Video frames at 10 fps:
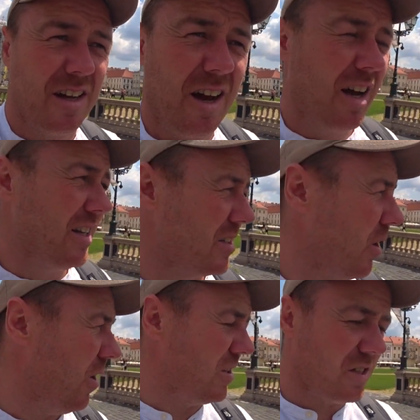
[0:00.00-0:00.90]
got all these
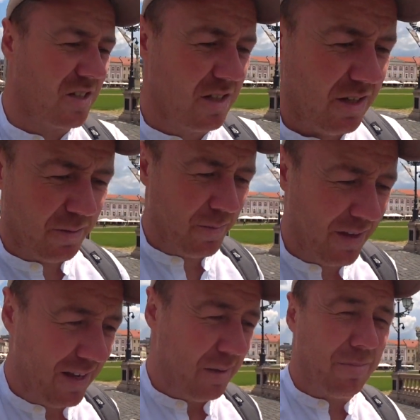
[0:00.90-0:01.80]
gorgeous
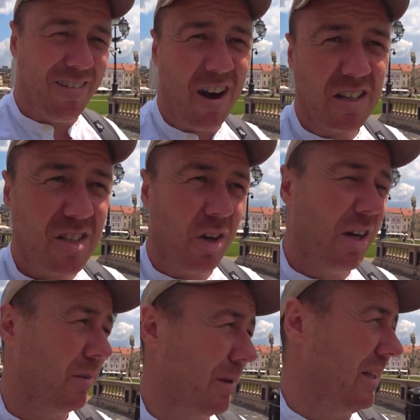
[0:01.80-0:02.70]
Baroque
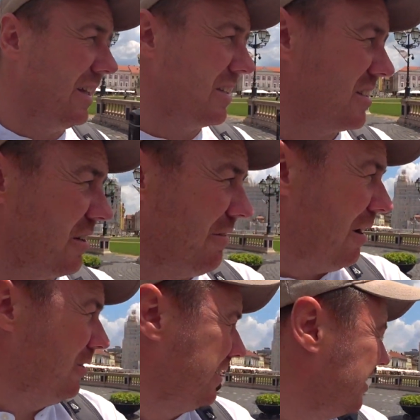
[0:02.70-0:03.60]
style buildings surrounding